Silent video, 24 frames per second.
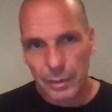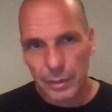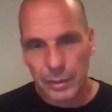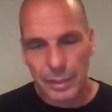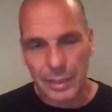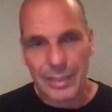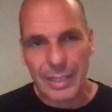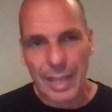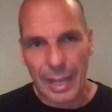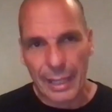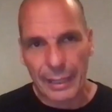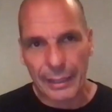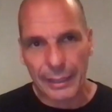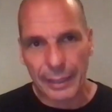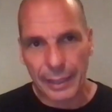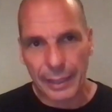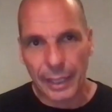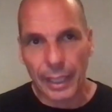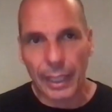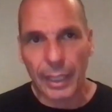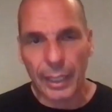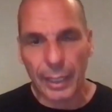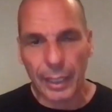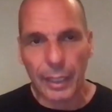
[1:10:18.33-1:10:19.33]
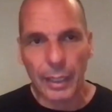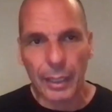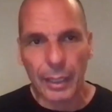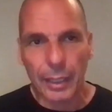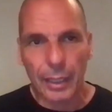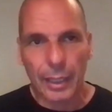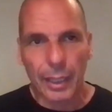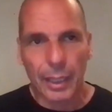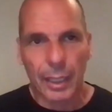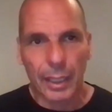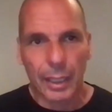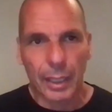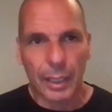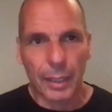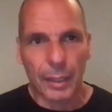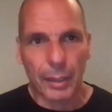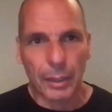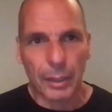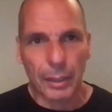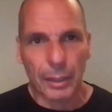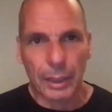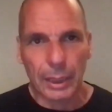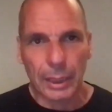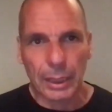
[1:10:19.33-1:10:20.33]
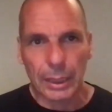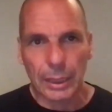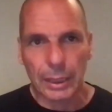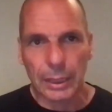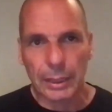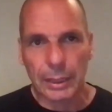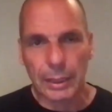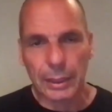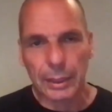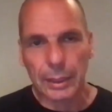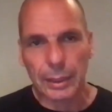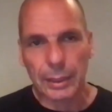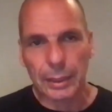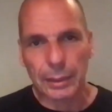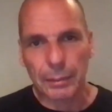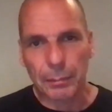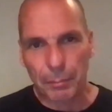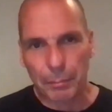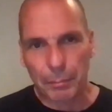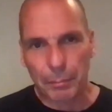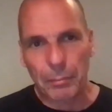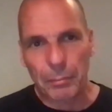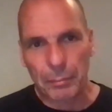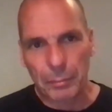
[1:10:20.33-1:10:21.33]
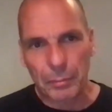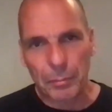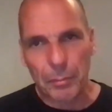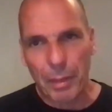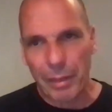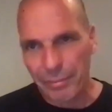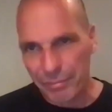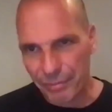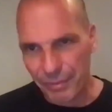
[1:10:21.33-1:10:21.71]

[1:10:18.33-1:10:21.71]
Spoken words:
deciding my